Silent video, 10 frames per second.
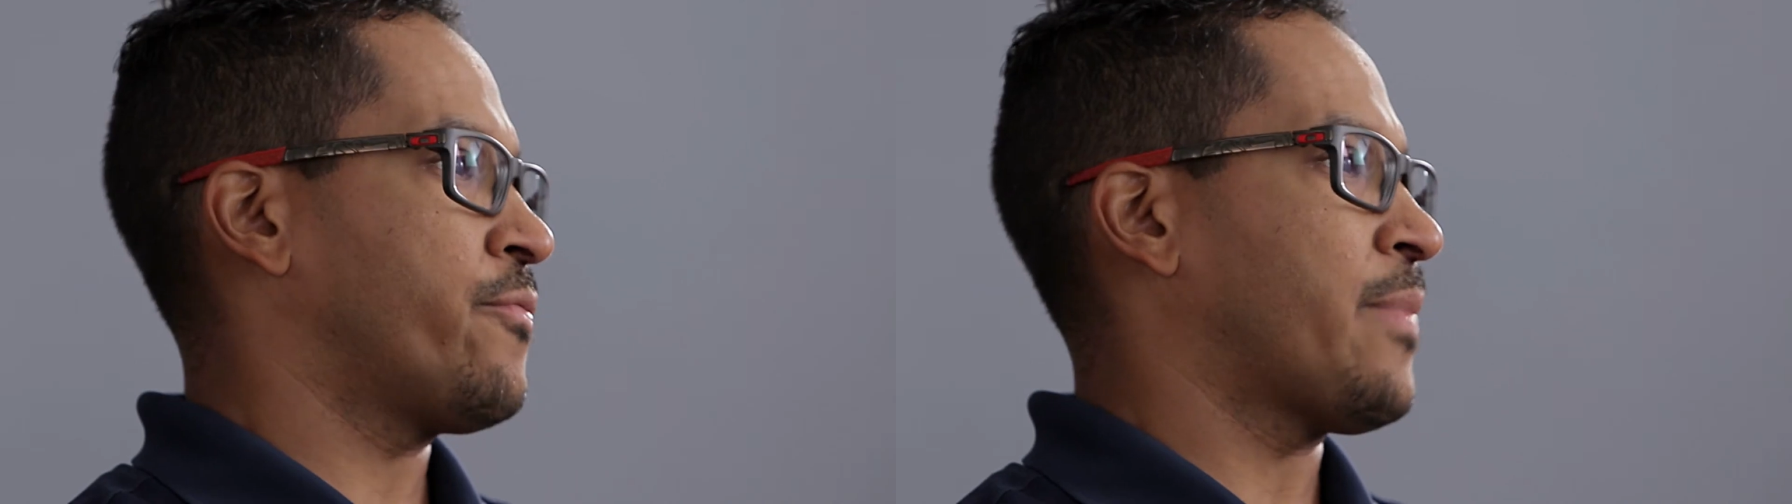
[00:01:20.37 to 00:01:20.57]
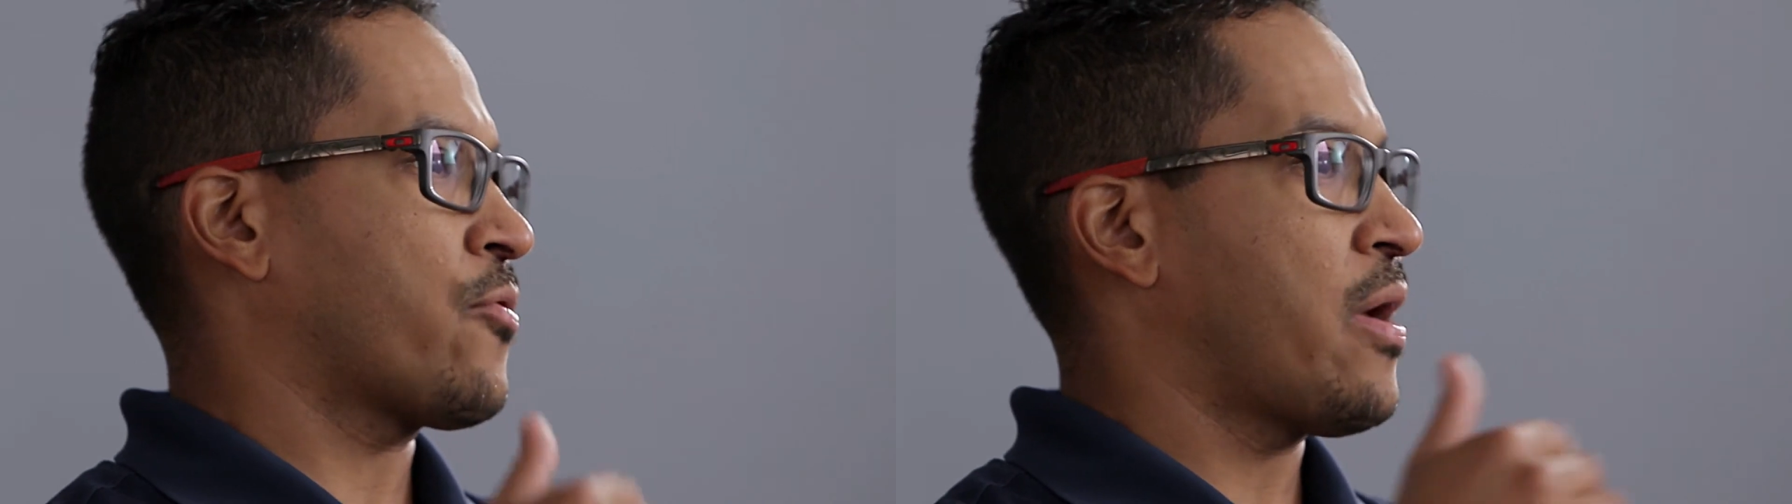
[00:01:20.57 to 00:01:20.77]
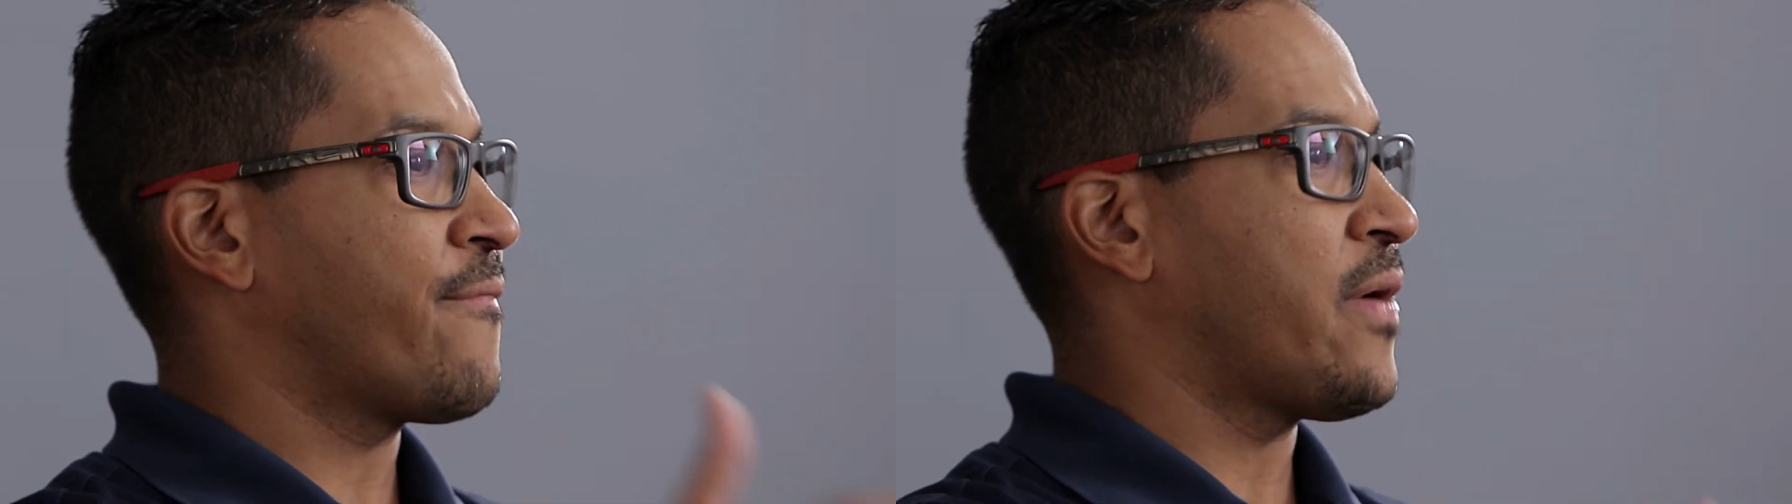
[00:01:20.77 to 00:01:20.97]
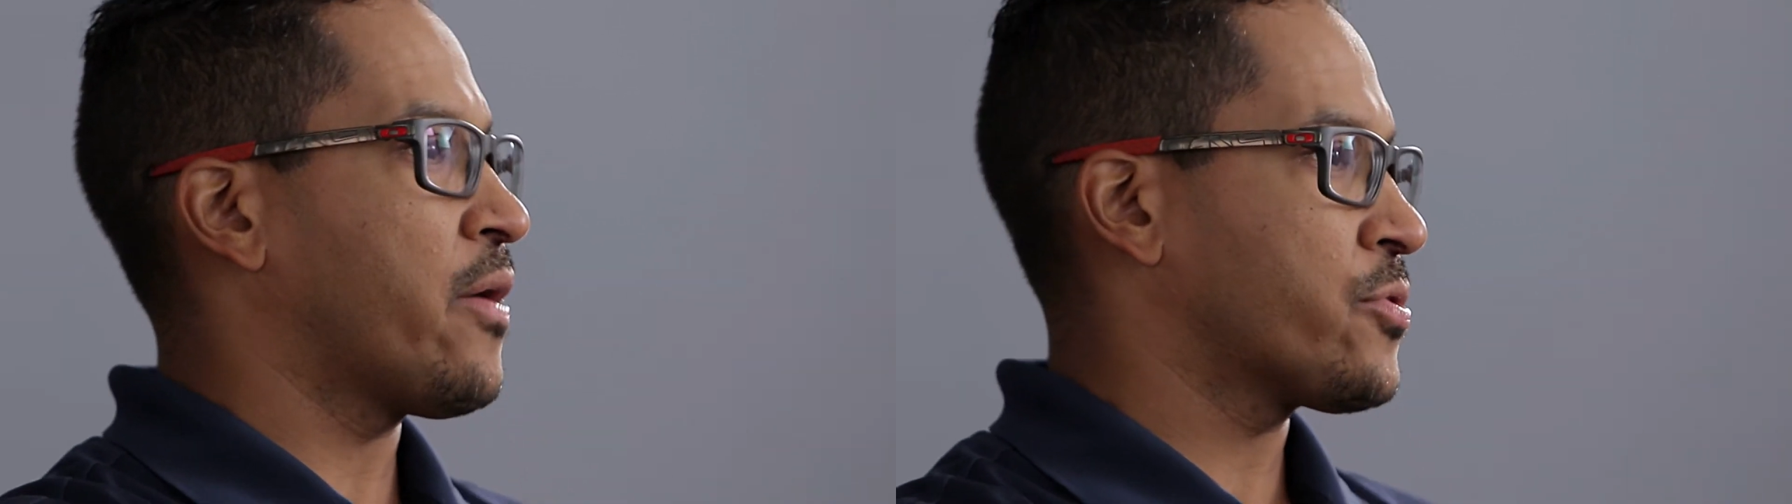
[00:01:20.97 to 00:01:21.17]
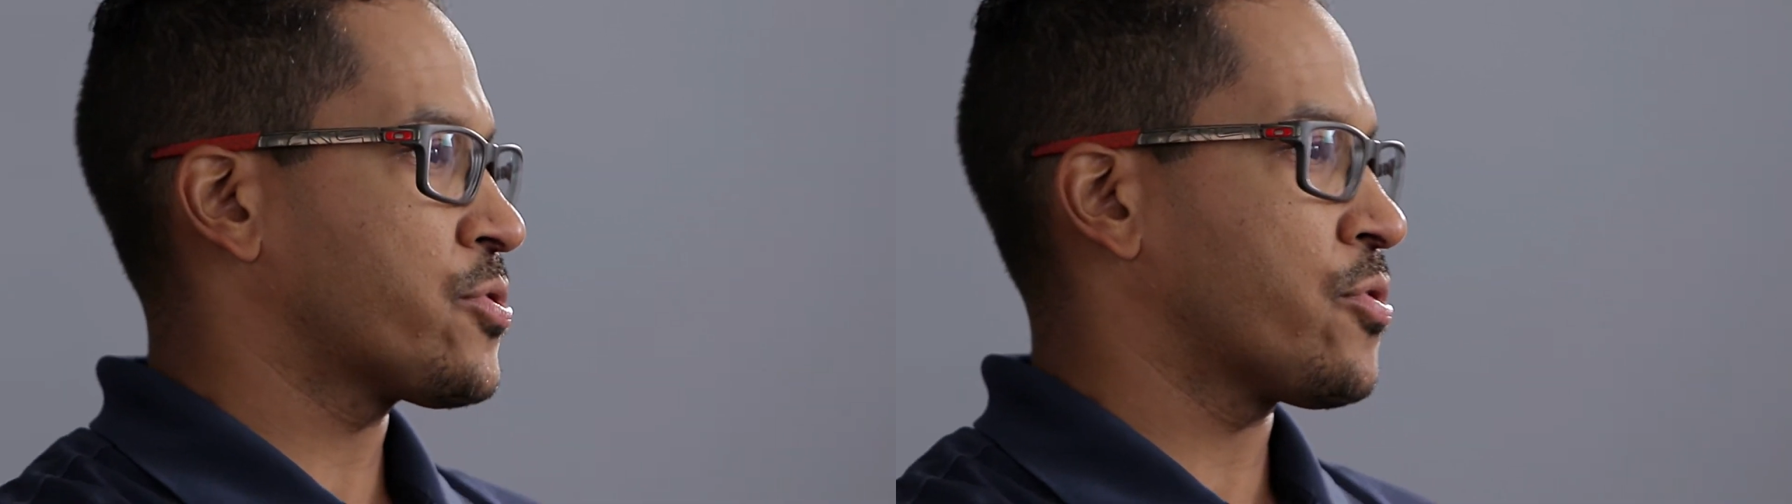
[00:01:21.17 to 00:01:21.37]
my
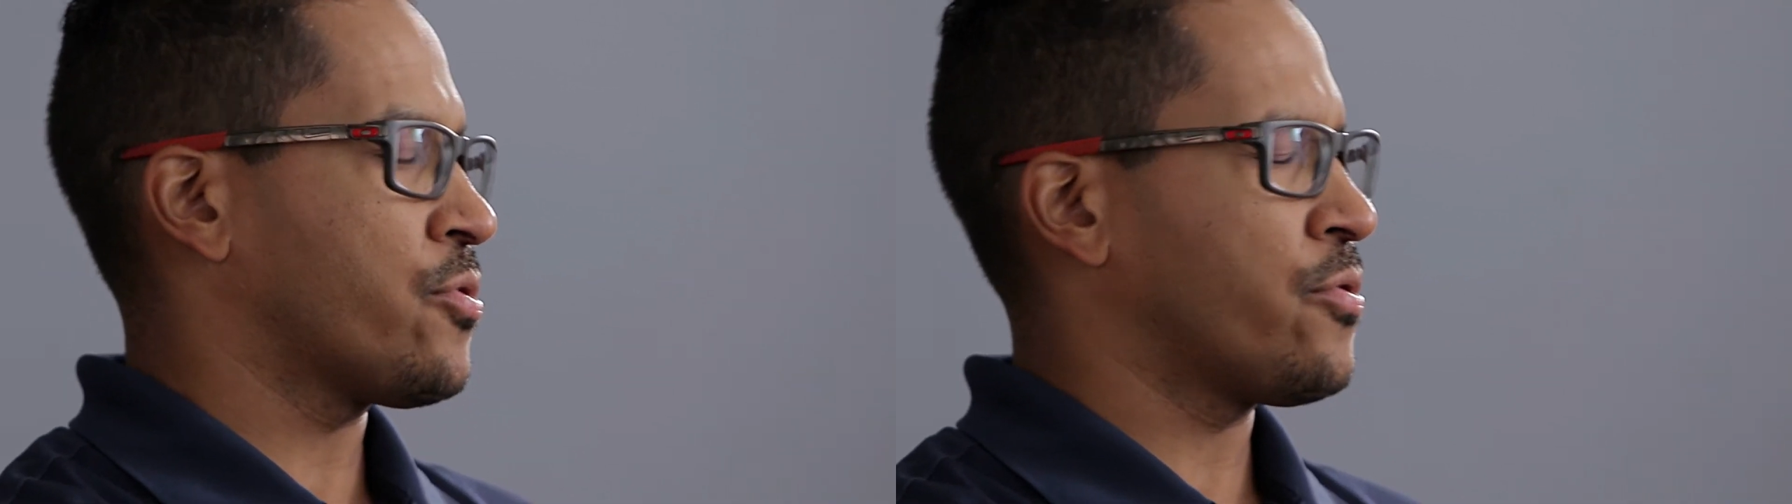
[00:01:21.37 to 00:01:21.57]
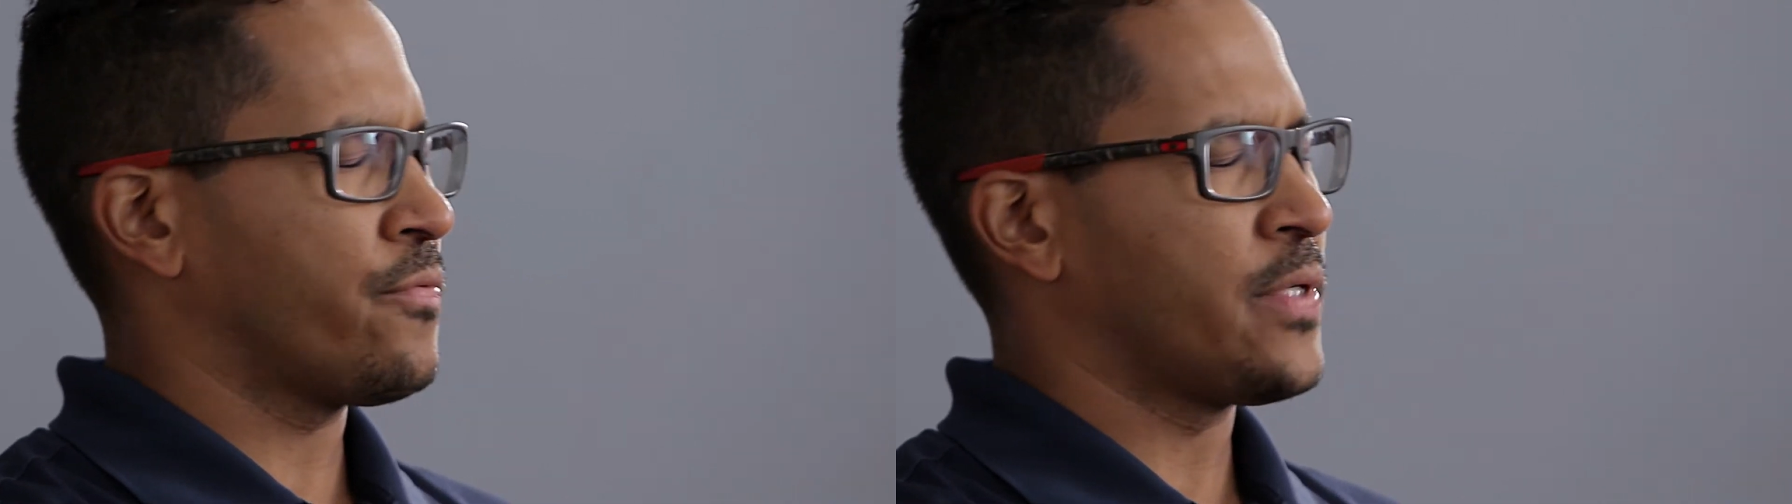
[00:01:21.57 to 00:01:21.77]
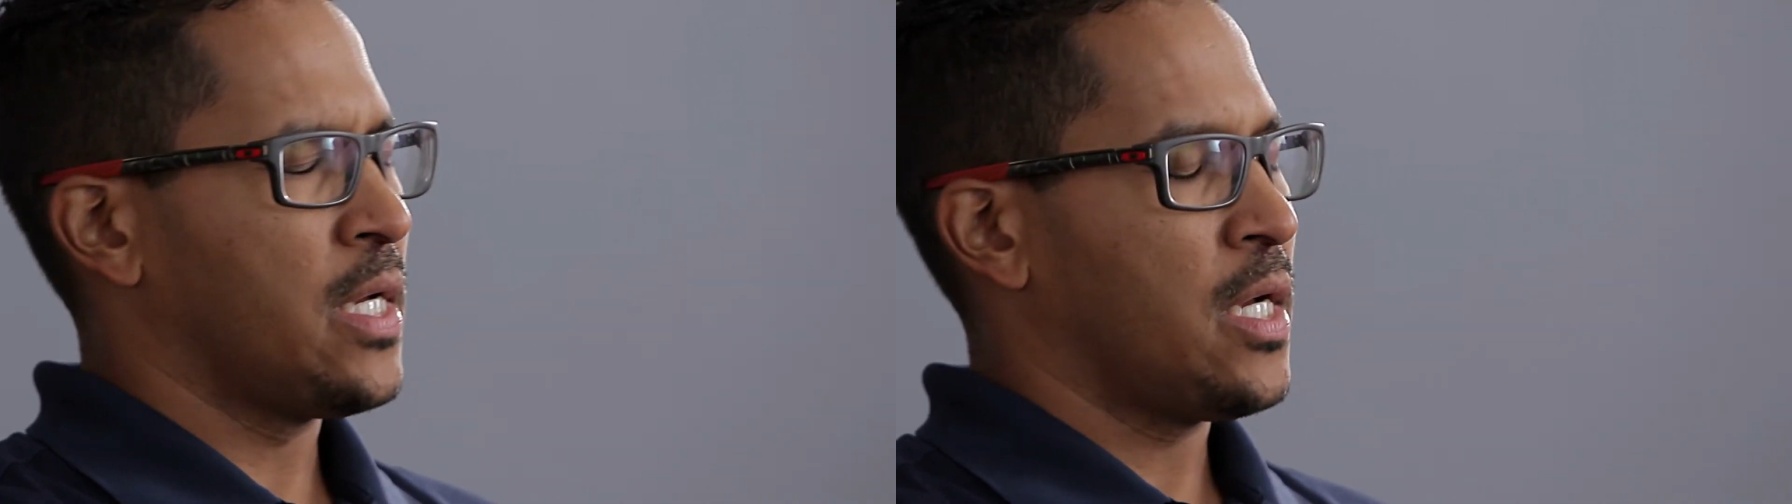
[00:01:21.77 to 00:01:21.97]
grandfather served,